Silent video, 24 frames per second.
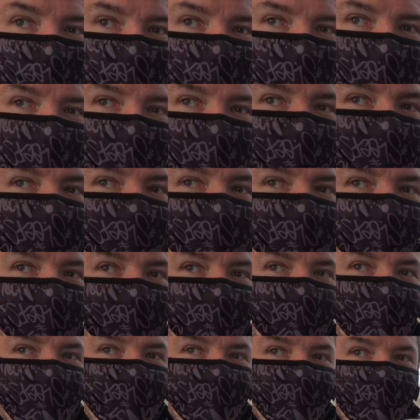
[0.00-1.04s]
but
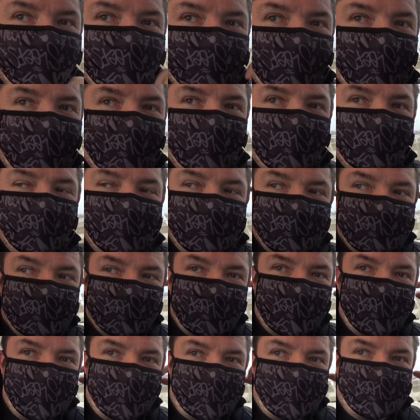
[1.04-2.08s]

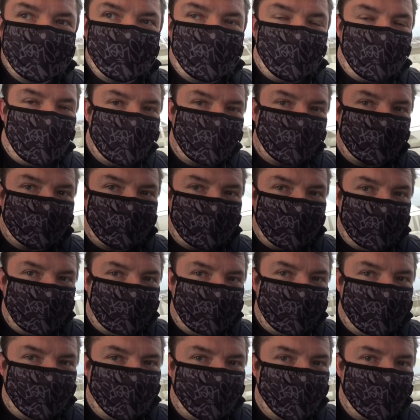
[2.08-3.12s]
then you have water running
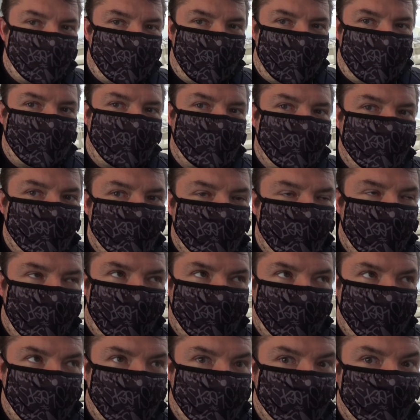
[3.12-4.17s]
down your back and
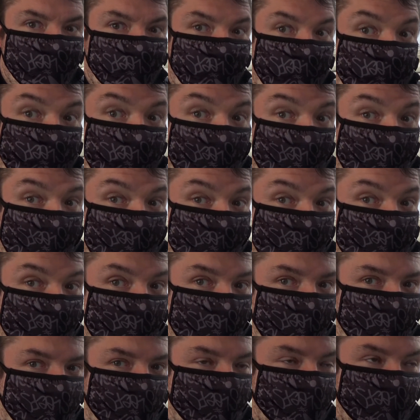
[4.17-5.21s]
down your
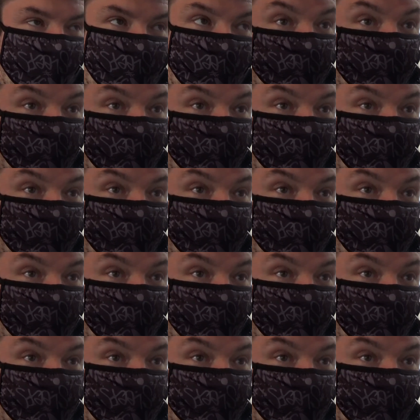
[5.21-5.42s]
backside, and it's.